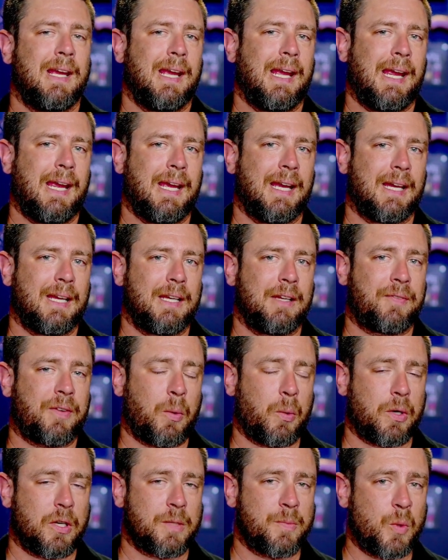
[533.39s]
And if I
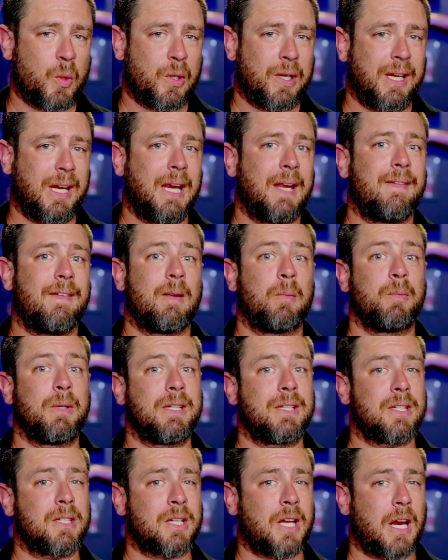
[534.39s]
want to smoke it again, that
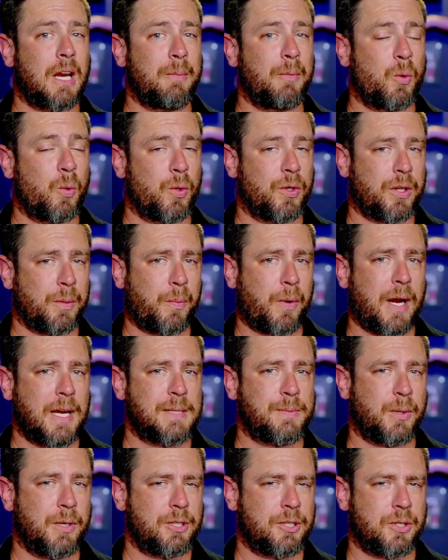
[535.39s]
means it's got to be worth the price point.